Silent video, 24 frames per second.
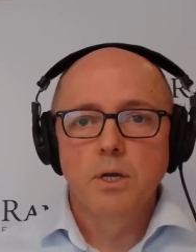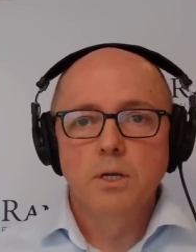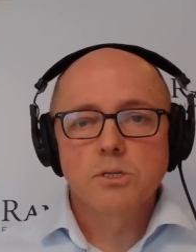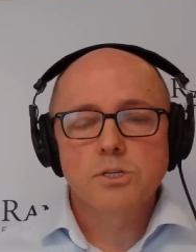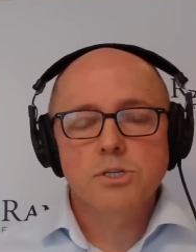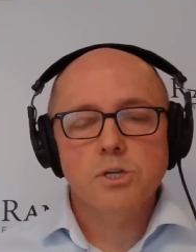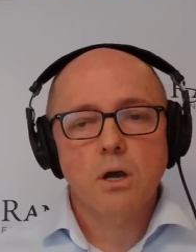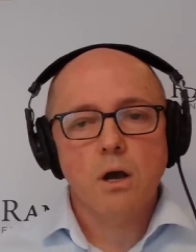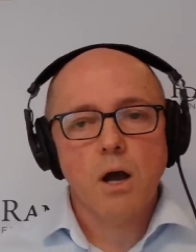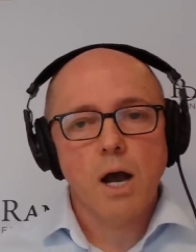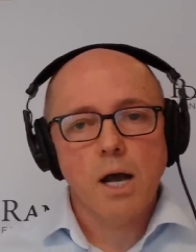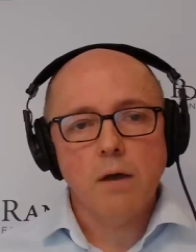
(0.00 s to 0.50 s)

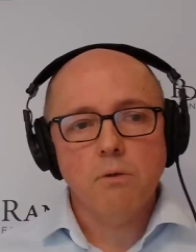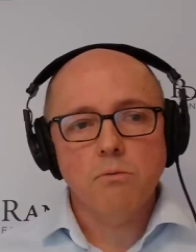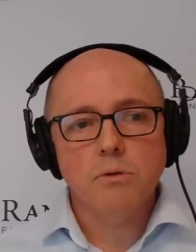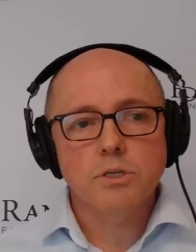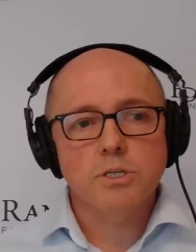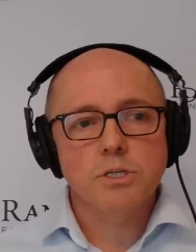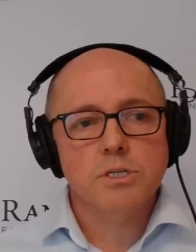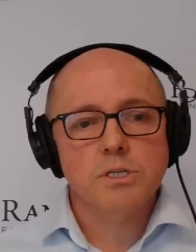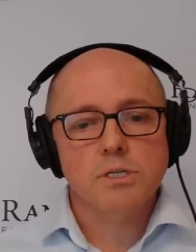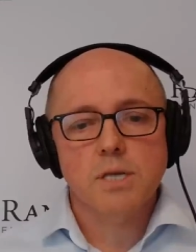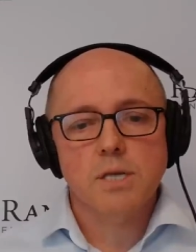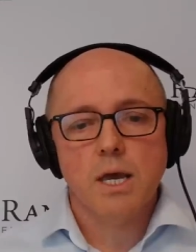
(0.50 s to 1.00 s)
so i would
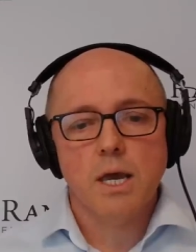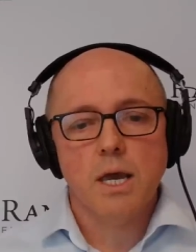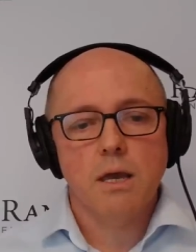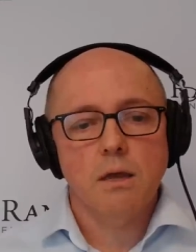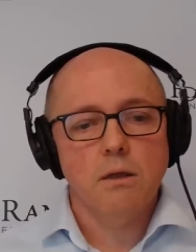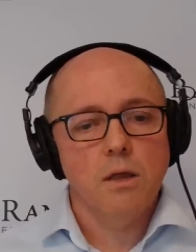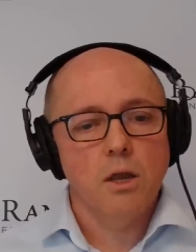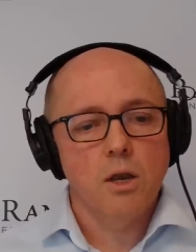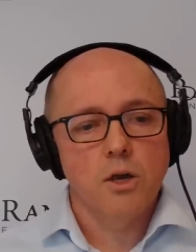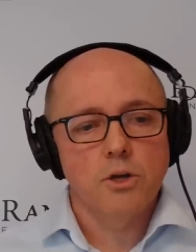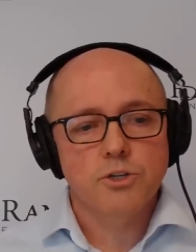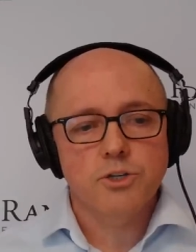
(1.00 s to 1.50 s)
just say
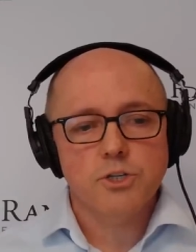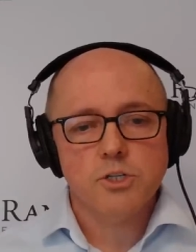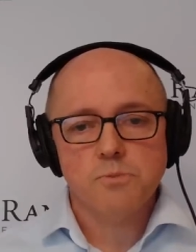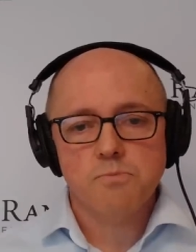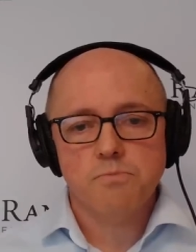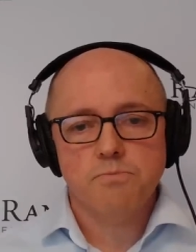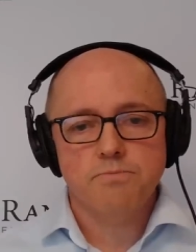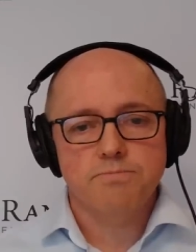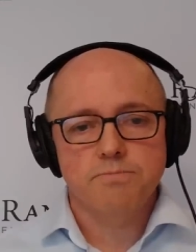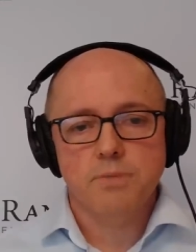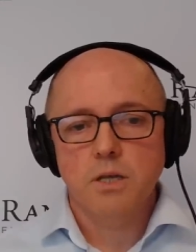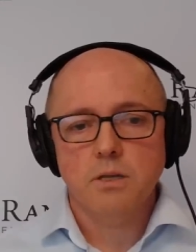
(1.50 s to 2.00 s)
you know
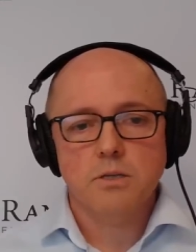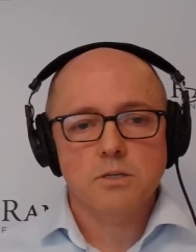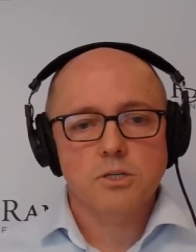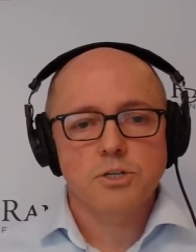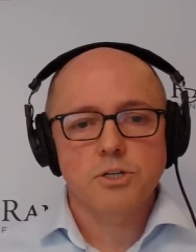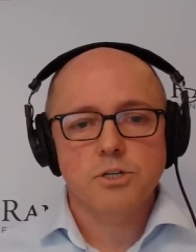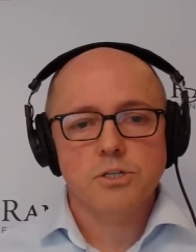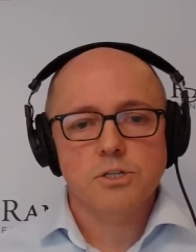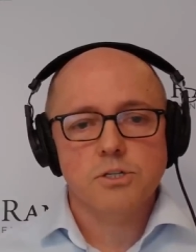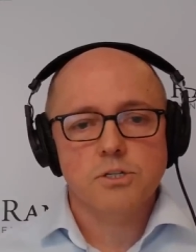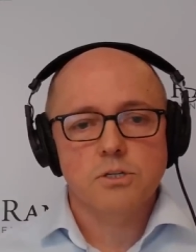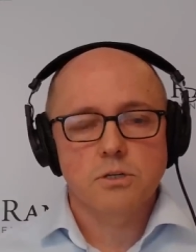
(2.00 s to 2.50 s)
just just
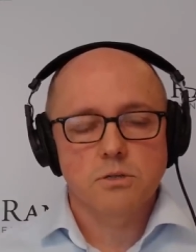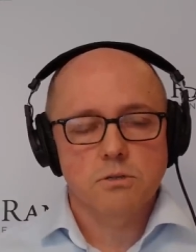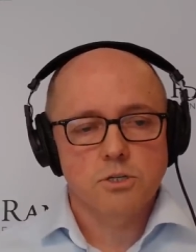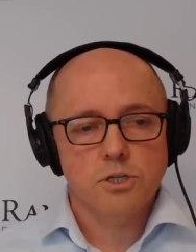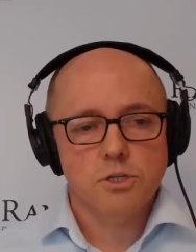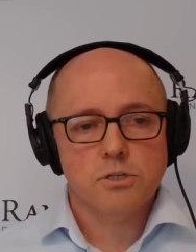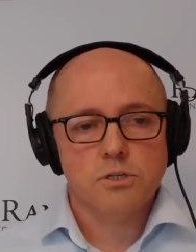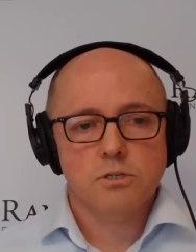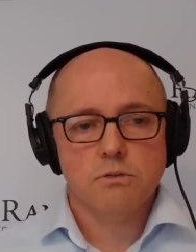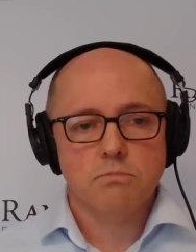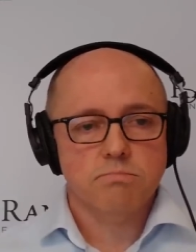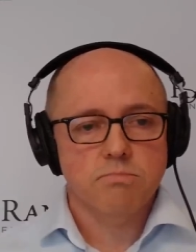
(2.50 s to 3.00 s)
just,
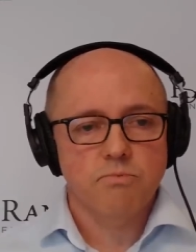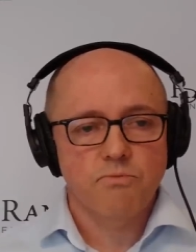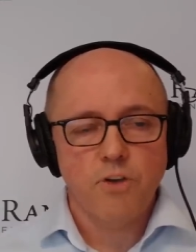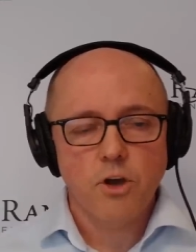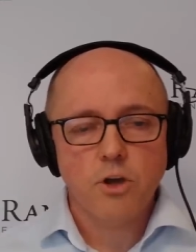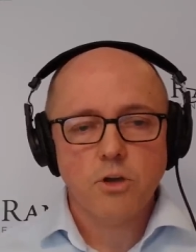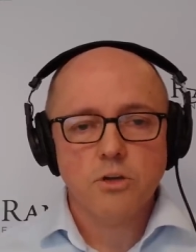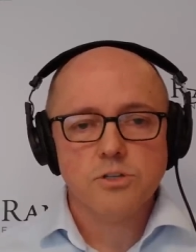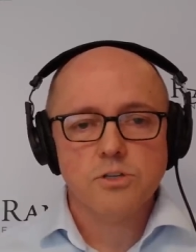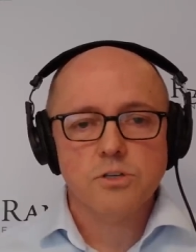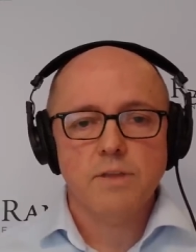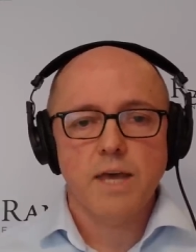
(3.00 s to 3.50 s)
just
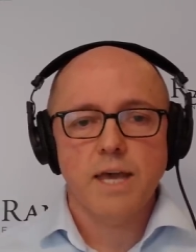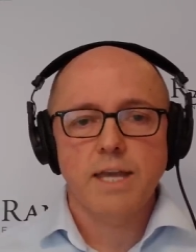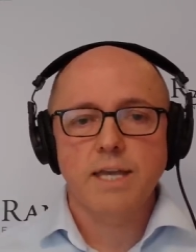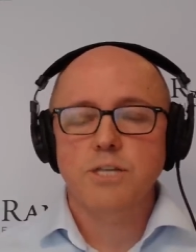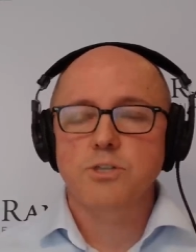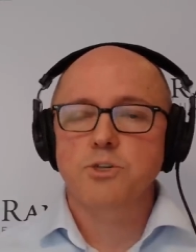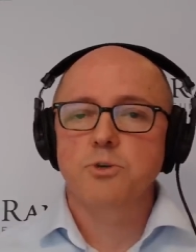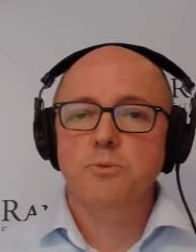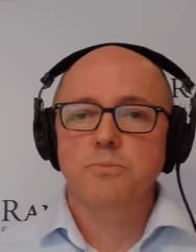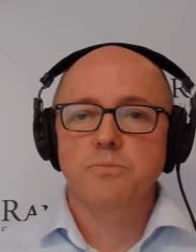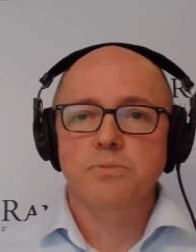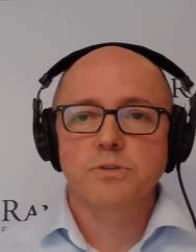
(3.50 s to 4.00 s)
focus on the
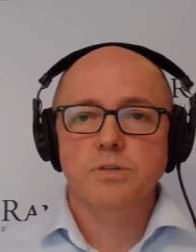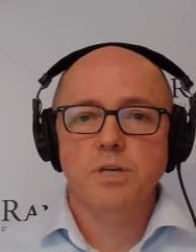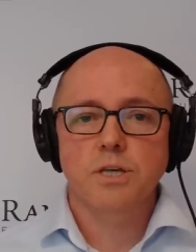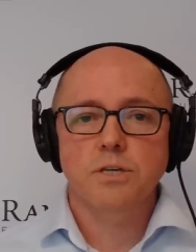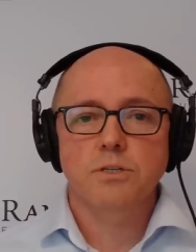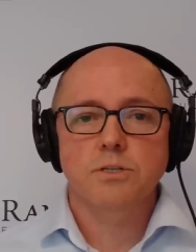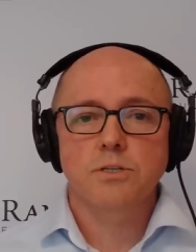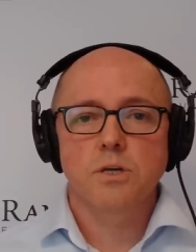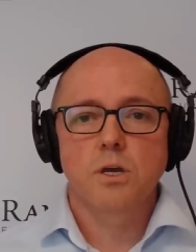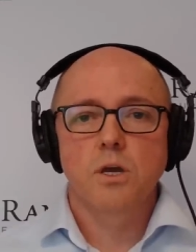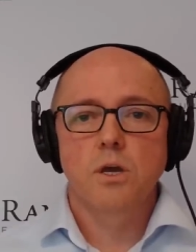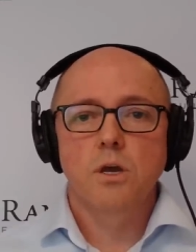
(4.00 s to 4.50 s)

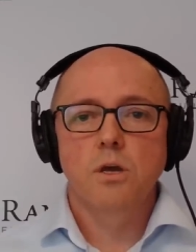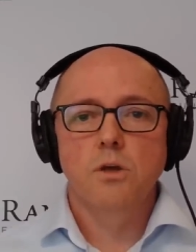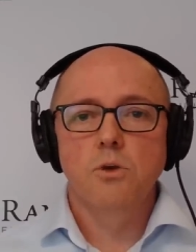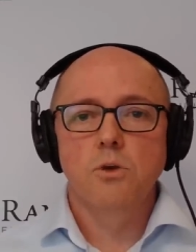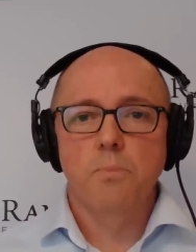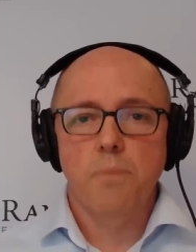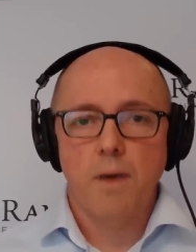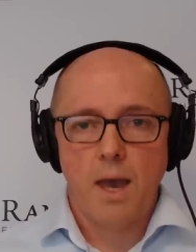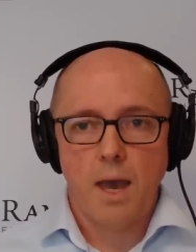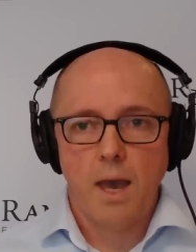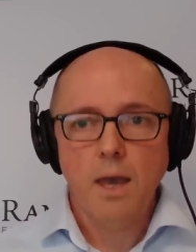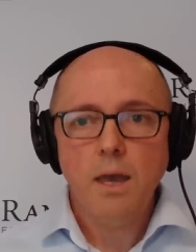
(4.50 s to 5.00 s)
82% you
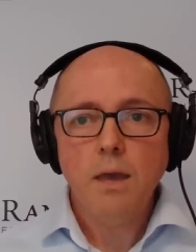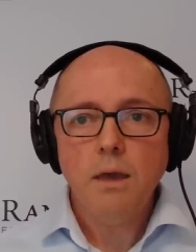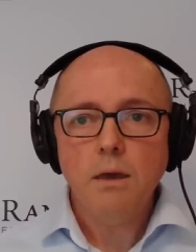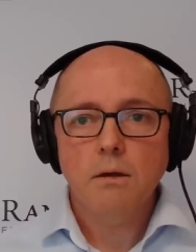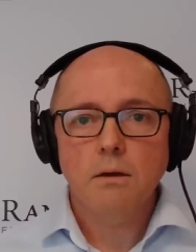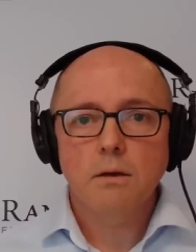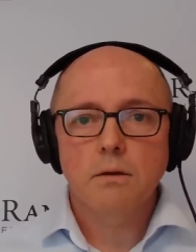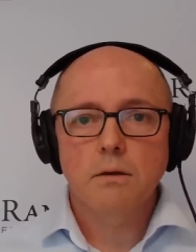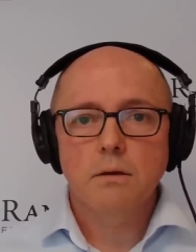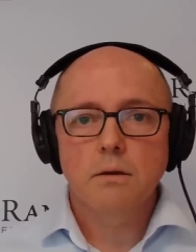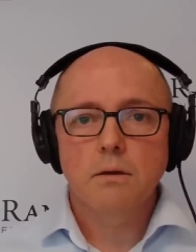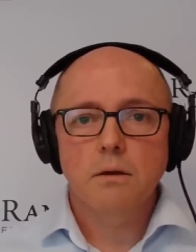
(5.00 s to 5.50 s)
pay
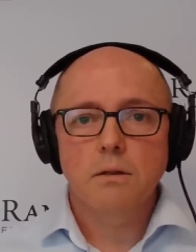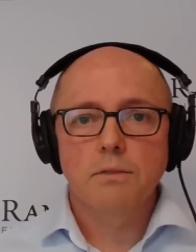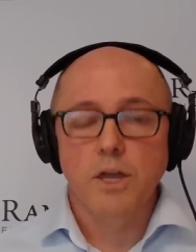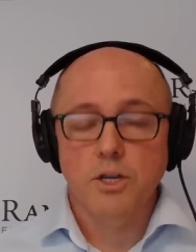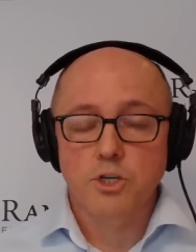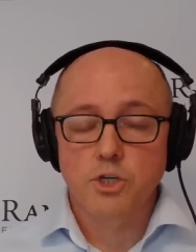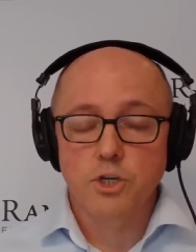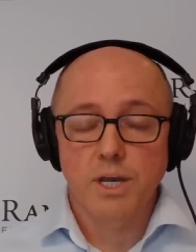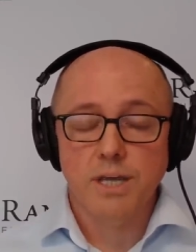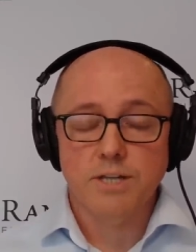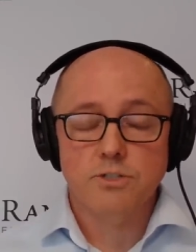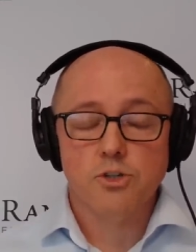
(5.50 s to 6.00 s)

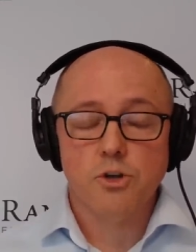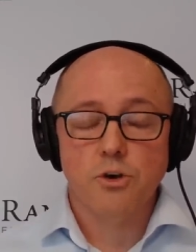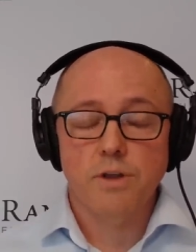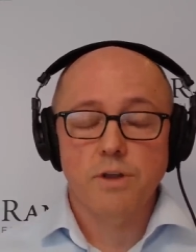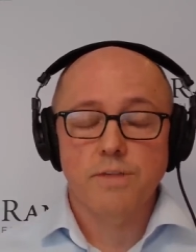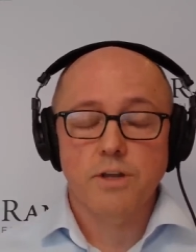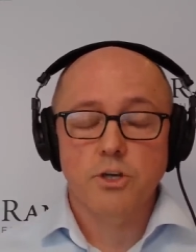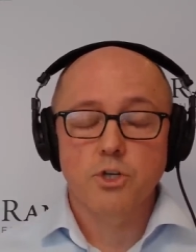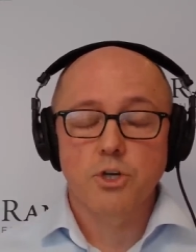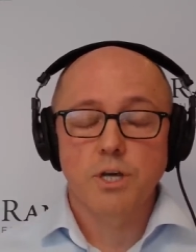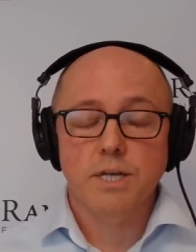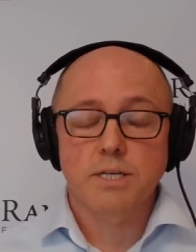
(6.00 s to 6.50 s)
that you get sorry
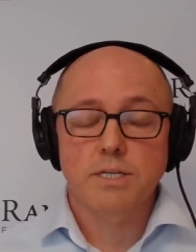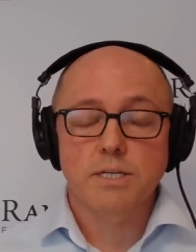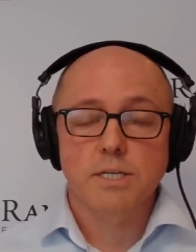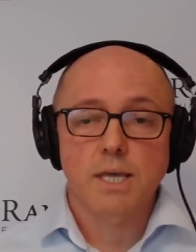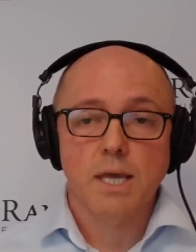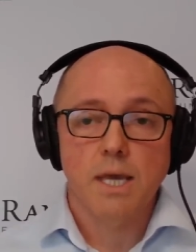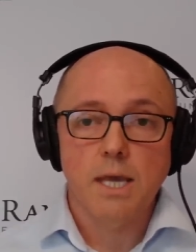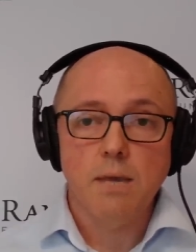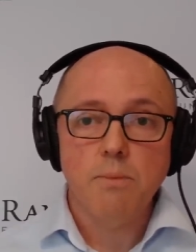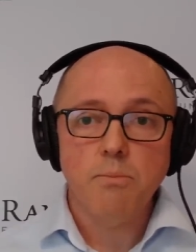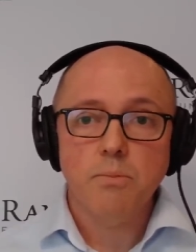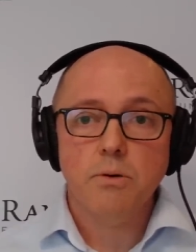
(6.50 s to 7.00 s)
that you get to
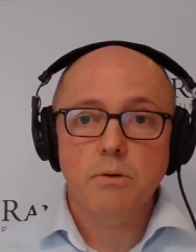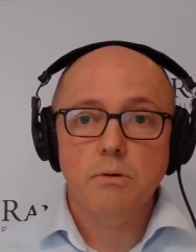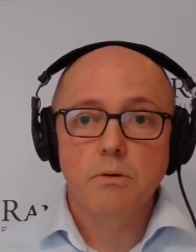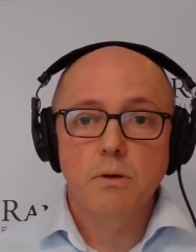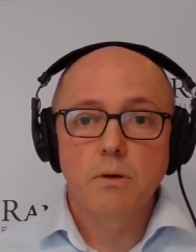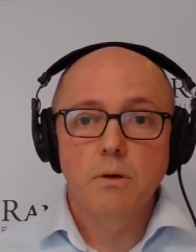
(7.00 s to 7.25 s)
keep